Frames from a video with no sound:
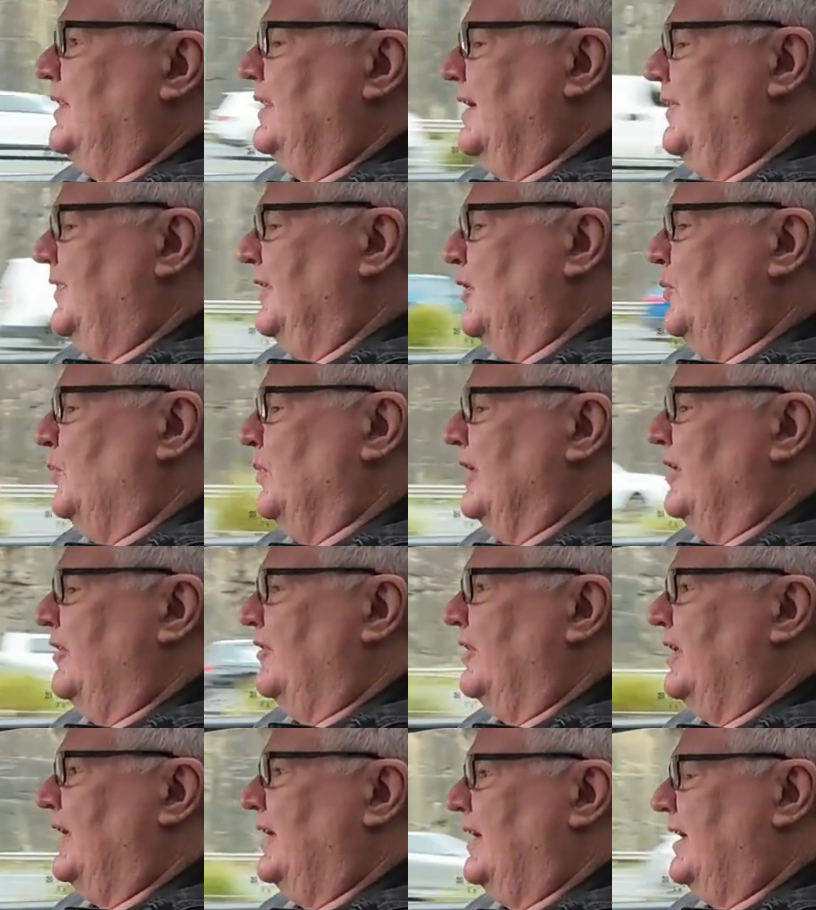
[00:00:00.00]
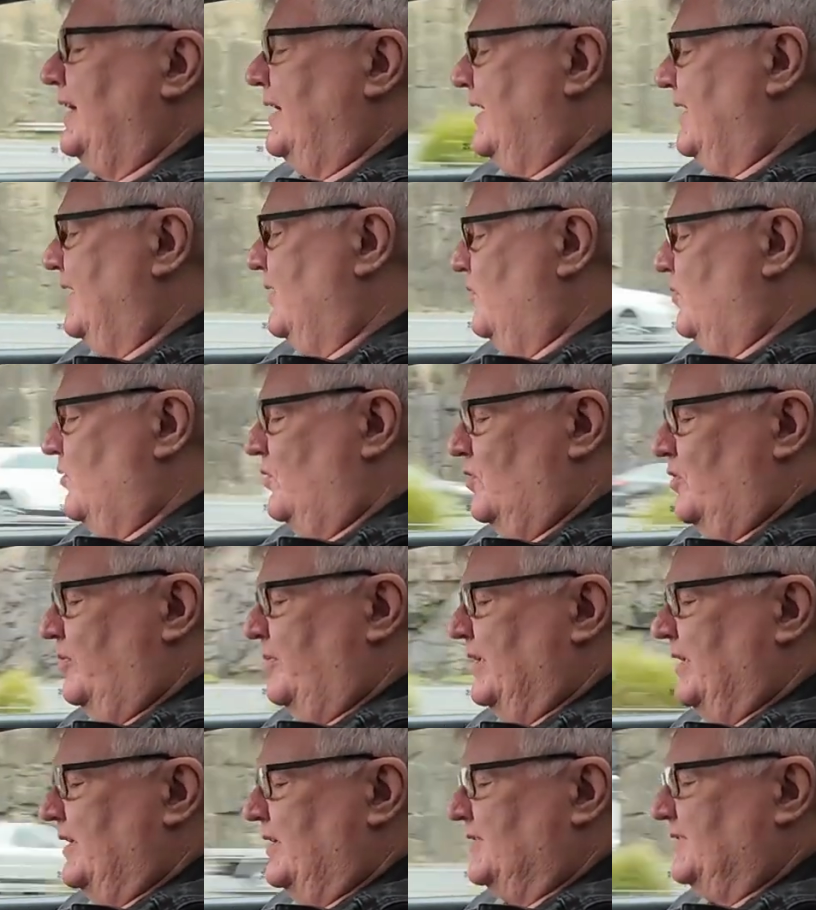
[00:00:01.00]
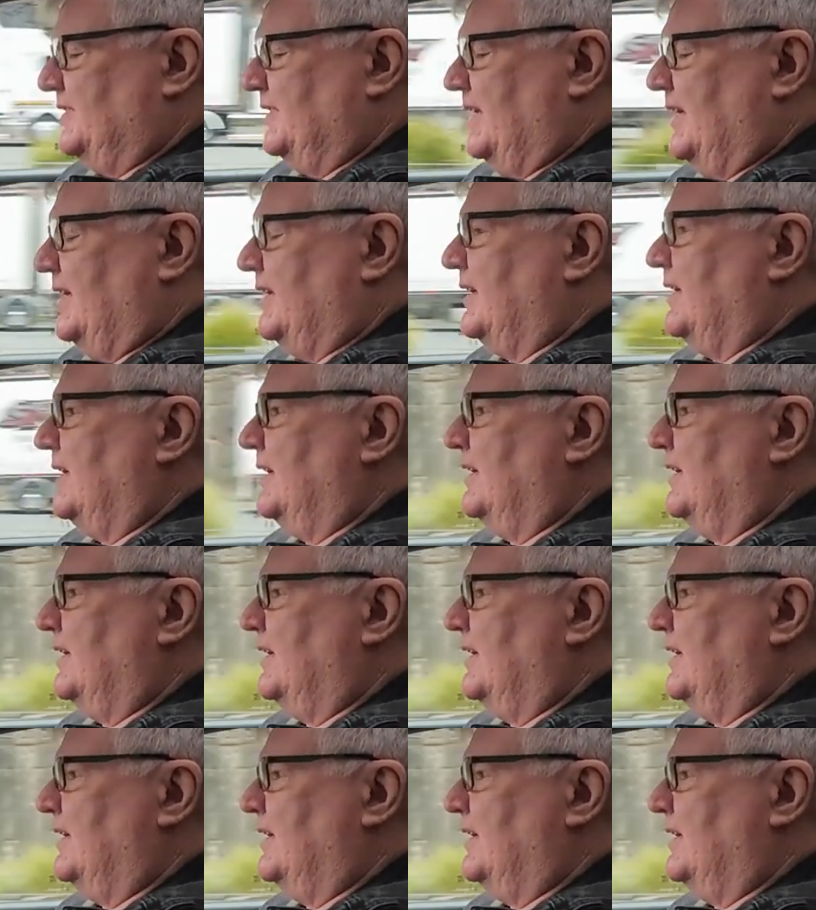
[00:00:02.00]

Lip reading: Now that we're almost at